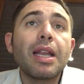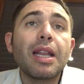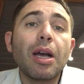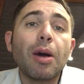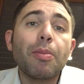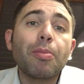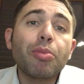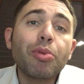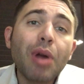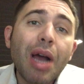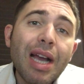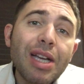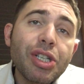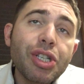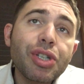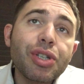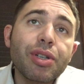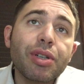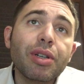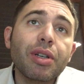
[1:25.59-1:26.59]
Now,
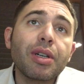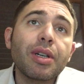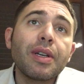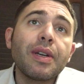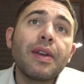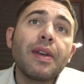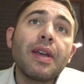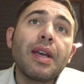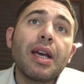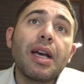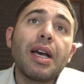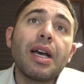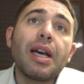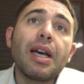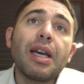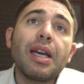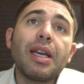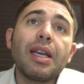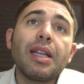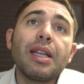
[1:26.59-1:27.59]
pressure
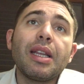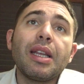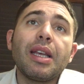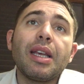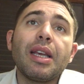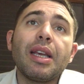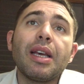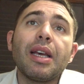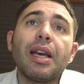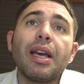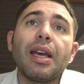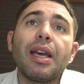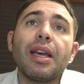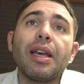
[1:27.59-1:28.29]
in the